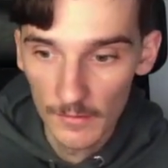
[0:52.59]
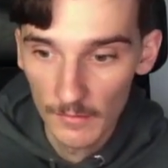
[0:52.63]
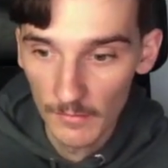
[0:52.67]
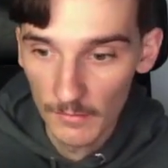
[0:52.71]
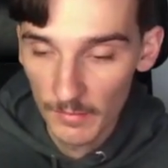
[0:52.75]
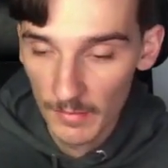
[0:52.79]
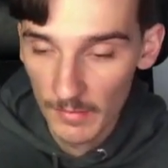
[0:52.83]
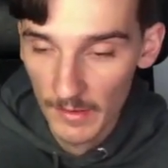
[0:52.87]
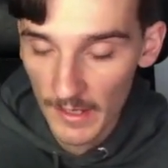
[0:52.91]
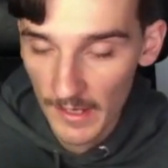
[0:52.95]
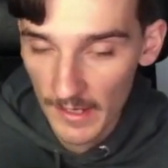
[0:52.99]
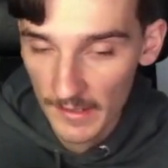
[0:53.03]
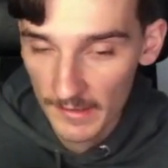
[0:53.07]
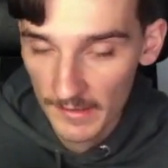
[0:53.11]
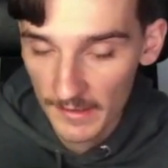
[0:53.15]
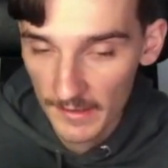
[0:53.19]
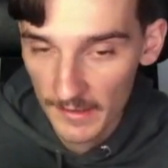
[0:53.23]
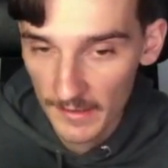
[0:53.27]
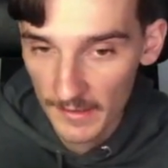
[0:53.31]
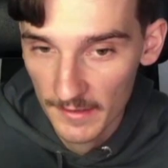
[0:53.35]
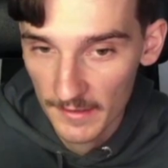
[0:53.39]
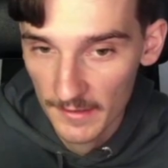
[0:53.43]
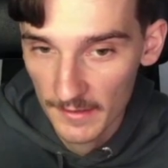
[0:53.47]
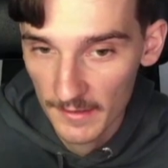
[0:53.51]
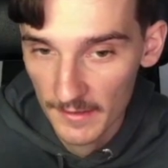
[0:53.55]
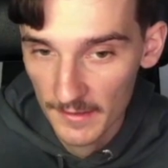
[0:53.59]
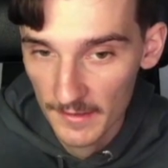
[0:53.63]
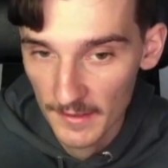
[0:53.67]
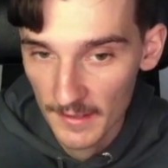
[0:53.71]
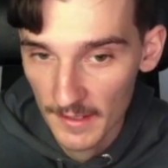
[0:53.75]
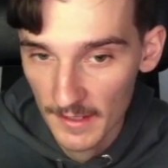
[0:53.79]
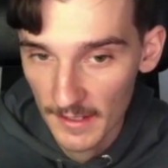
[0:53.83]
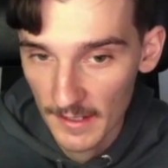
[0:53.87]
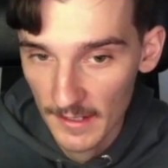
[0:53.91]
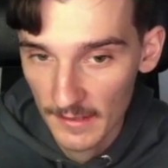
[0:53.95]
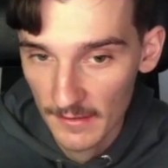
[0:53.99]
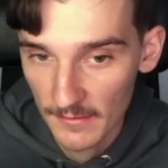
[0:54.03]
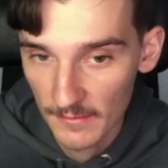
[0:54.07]
places
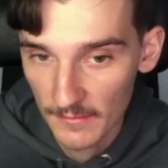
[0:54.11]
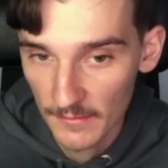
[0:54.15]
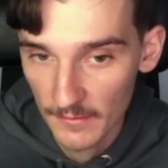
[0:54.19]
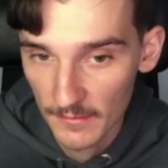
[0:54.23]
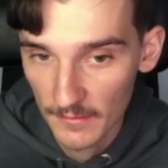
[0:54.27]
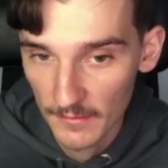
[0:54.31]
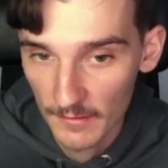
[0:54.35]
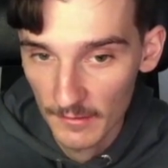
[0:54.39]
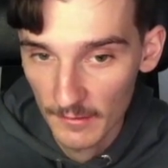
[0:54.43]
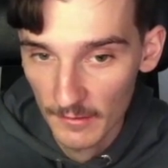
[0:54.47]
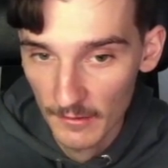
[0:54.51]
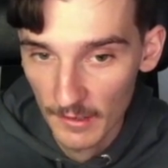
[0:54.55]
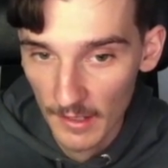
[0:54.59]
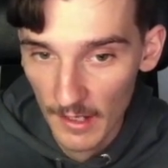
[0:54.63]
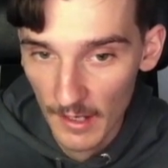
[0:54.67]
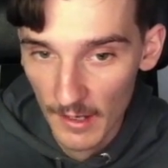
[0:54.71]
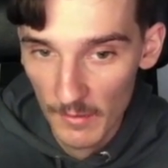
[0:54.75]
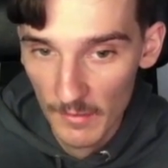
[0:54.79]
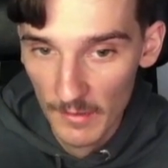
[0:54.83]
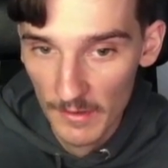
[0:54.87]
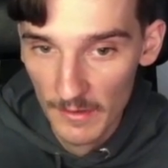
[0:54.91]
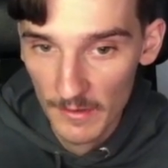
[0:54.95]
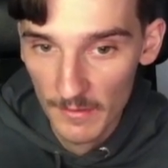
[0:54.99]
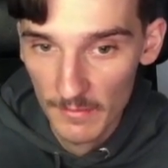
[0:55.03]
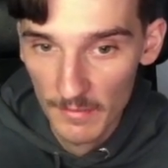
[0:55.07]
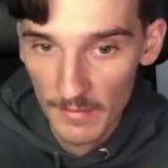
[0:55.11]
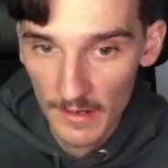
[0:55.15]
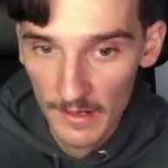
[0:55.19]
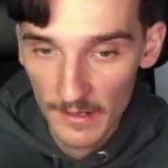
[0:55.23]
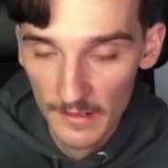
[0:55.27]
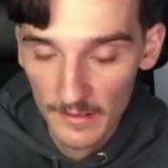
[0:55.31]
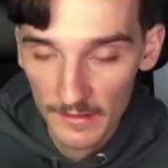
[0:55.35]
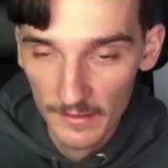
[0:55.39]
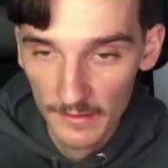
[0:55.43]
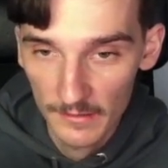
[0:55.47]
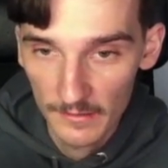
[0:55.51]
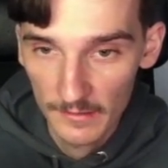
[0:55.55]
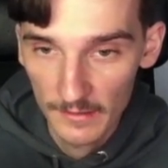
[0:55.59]
inside for how many
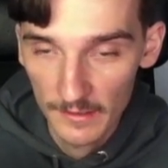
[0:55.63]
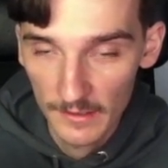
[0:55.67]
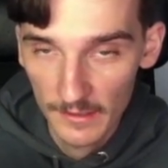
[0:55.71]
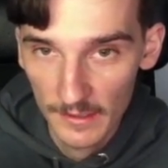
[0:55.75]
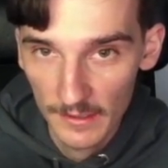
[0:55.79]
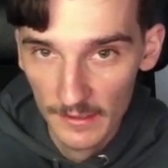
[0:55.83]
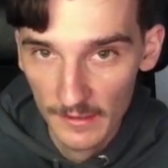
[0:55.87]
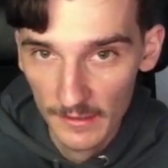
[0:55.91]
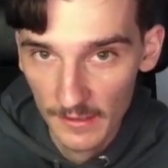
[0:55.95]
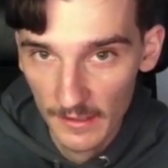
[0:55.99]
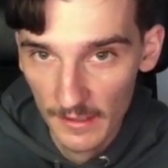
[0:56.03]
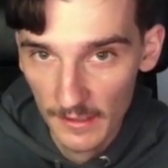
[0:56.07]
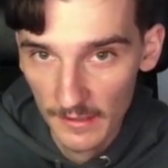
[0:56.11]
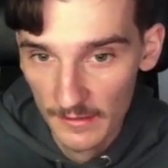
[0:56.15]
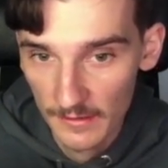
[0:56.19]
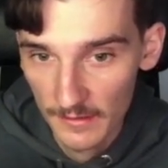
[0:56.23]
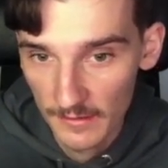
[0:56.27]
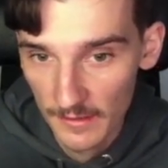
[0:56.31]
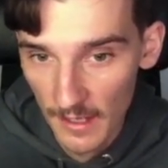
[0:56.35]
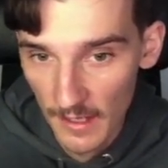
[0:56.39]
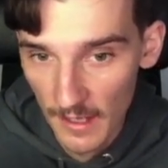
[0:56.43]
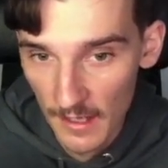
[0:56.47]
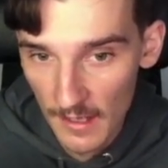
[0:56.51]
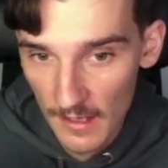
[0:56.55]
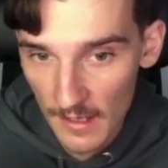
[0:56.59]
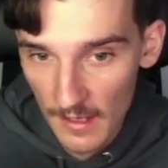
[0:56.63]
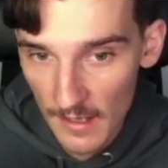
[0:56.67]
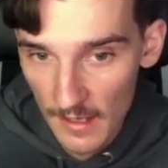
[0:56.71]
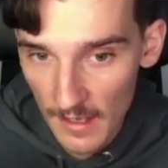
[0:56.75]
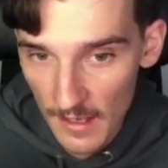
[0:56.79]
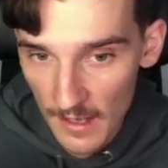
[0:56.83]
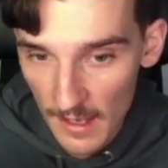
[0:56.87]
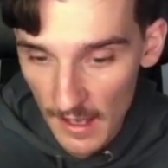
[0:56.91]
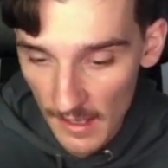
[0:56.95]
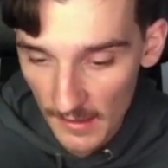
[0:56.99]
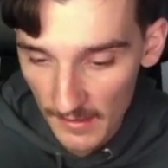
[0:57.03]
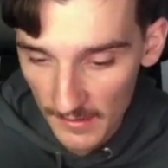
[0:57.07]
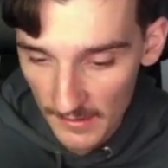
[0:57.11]
person it can gather,
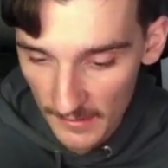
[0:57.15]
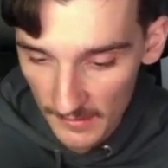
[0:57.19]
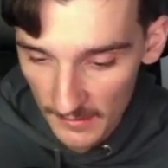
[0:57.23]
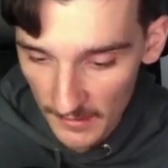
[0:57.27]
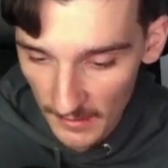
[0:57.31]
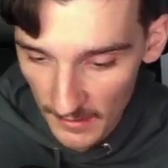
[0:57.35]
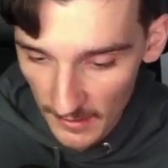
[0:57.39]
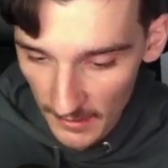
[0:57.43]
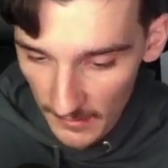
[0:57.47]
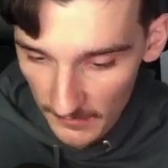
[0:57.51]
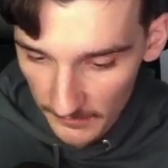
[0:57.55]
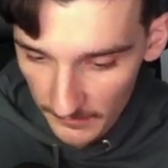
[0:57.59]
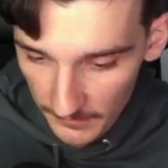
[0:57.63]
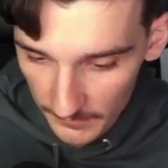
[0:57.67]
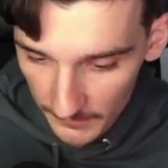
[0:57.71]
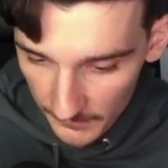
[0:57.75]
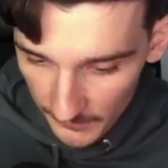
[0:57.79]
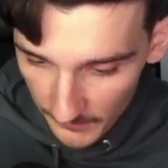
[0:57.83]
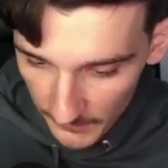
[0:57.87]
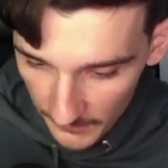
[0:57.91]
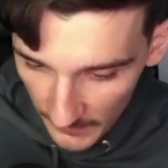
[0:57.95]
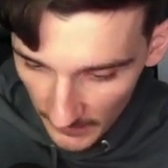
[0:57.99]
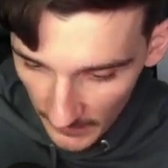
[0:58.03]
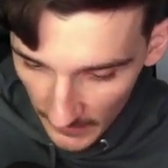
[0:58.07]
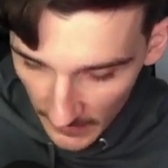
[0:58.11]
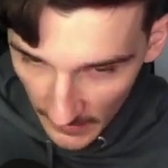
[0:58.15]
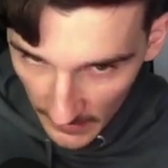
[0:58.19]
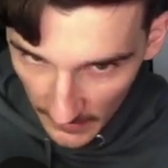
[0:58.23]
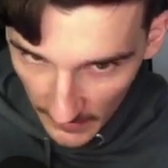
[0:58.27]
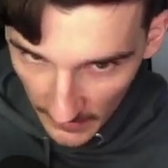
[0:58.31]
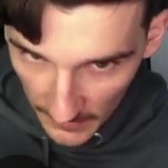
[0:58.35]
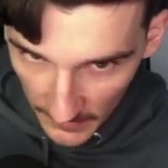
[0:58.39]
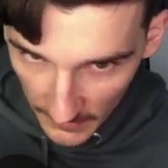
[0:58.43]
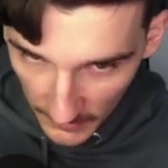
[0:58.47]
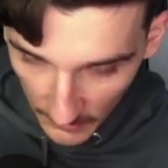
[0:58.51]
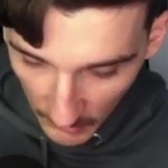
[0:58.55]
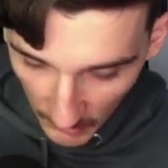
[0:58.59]
etc. So